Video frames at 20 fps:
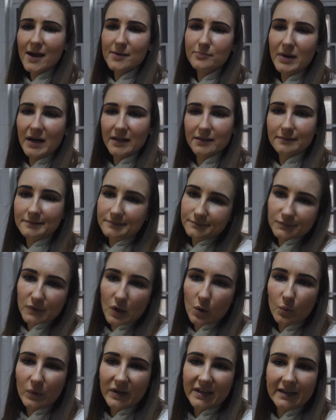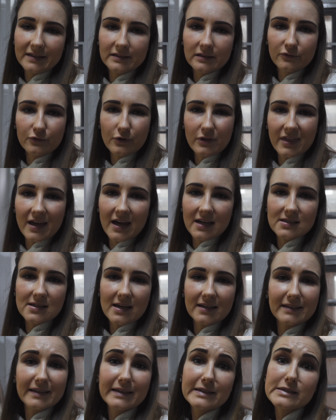but we can live with that.
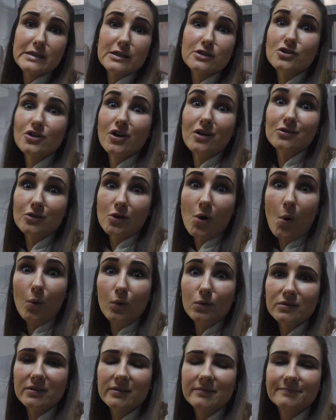At least it's not cold.